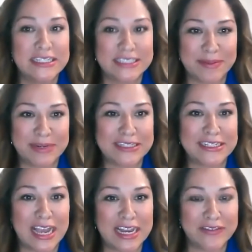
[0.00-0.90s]
somebody to
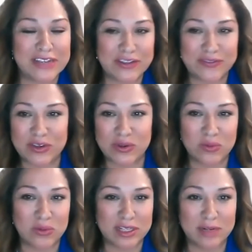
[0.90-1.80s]
kind of give
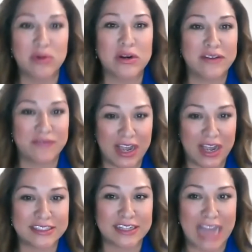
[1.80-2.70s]
you a little more
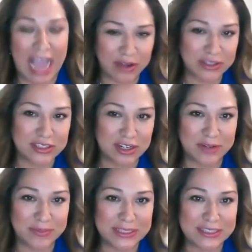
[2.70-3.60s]
advice on how to
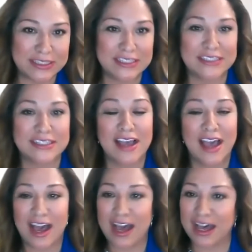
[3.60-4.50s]
start a business.
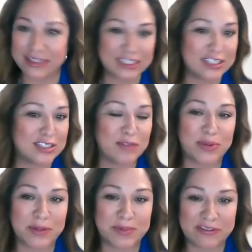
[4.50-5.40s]
Uh, this is a
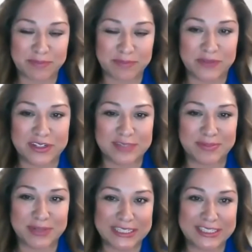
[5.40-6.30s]
perfect perfect
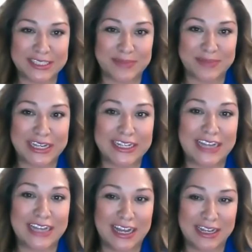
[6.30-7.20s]
place to be at,
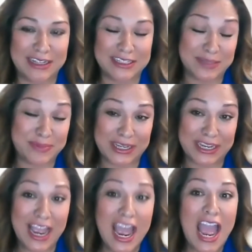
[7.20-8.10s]
uh, to
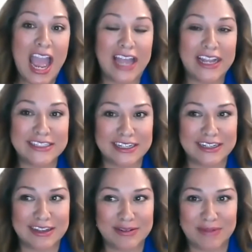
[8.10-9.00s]
be and,
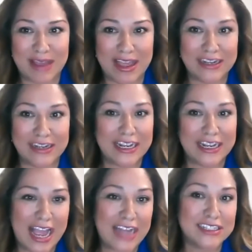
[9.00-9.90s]
and and
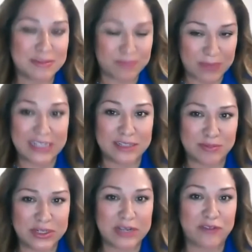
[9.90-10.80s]
and it's it's
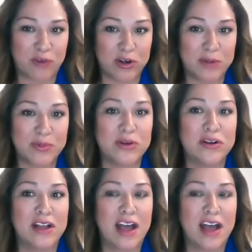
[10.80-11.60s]
pretty affordable